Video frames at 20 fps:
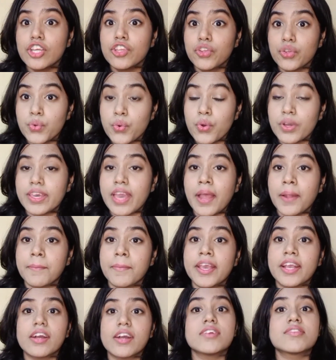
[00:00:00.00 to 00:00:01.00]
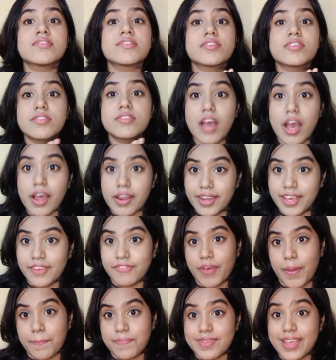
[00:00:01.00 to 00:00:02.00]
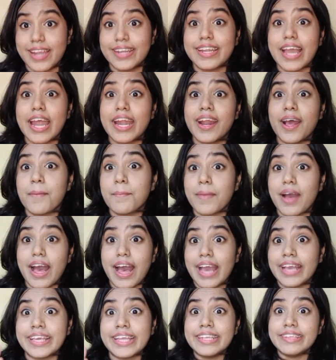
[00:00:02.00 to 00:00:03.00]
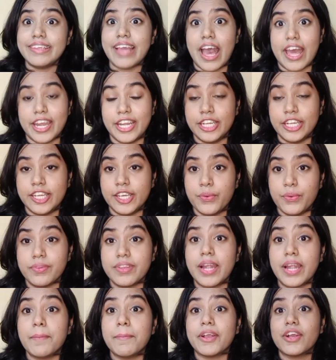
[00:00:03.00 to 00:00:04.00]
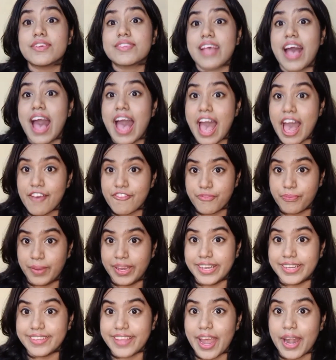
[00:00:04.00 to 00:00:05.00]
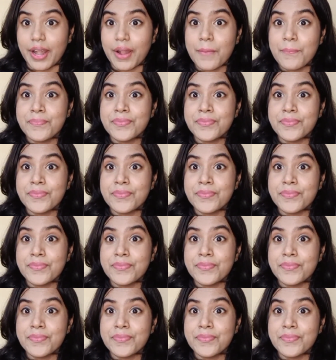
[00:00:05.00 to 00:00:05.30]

you can make a stunning website, and I can guarantee you that because I have made that.